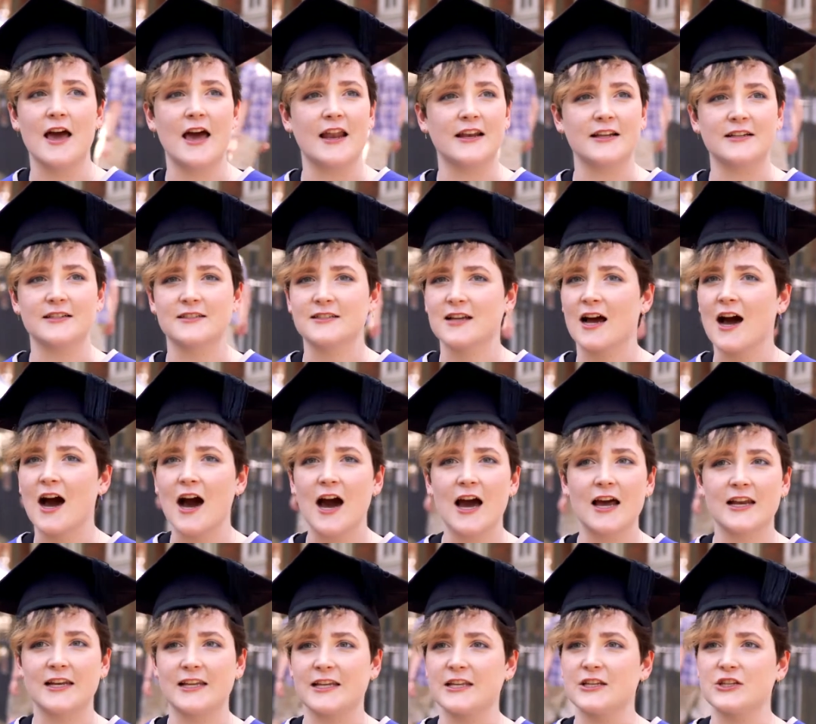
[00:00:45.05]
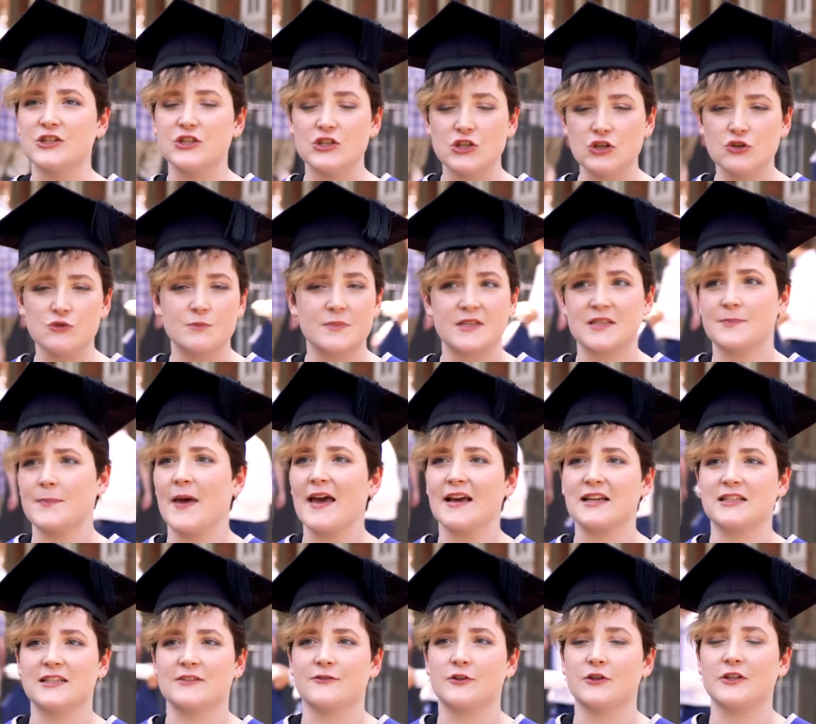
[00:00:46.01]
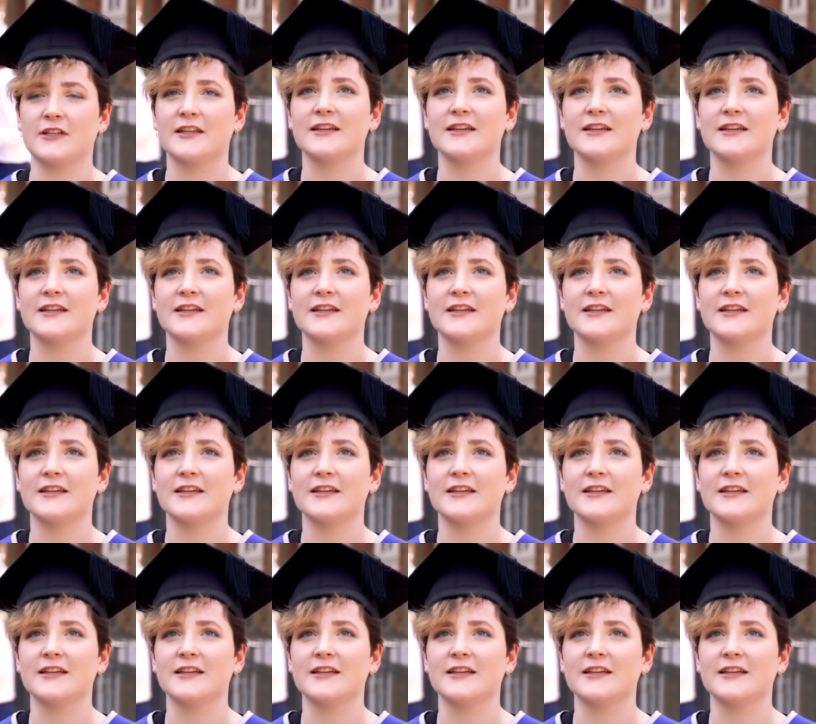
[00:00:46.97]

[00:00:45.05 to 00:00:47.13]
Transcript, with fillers: an entirely new perspective on